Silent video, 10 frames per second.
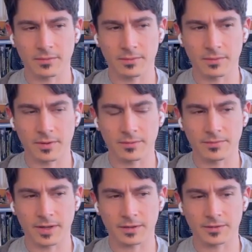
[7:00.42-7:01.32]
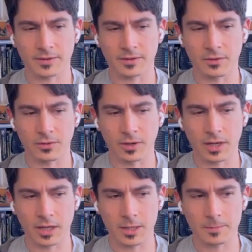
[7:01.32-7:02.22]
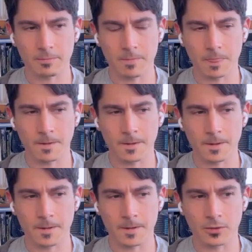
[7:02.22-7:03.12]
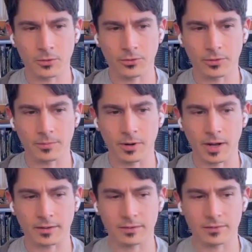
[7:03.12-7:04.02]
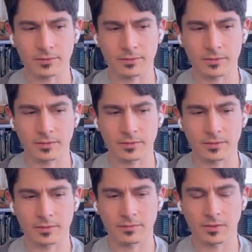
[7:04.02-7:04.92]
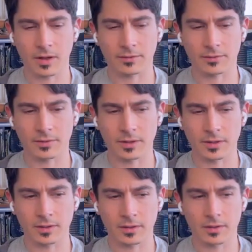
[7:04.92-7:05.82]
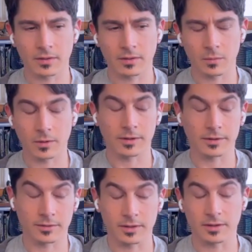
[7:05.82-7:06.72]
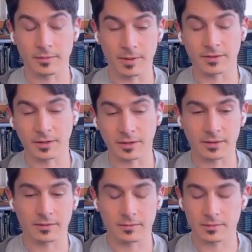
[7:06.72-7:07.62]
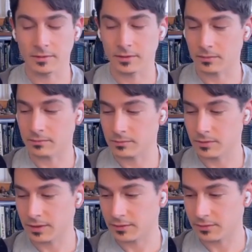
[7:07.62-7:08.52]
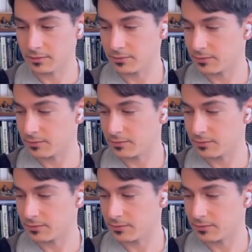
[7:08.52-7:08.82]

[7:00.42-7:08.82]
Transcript: a fancy degree in order to practice philosophy. One does need a basic, sense of